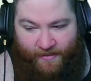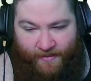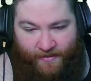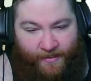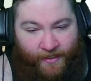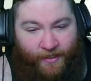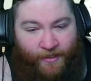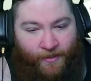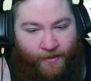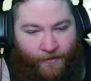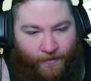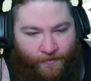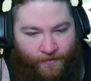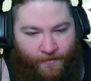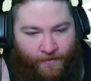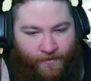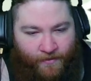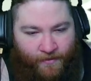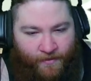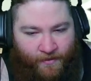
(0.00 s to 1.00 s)
No.
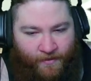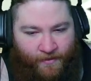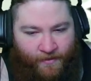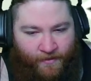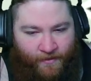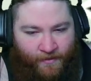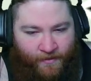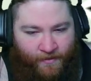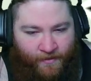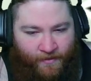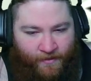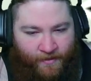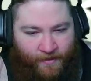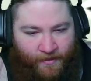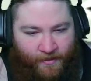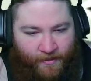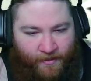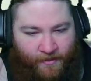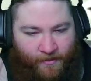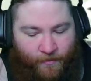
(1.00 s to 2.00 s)

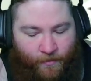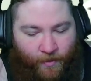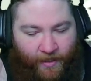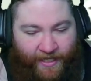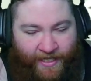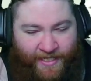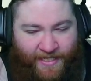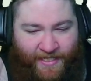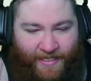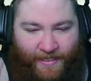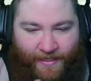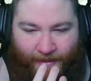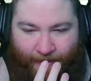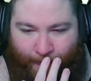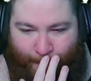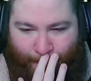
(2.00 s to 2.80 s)
Why is it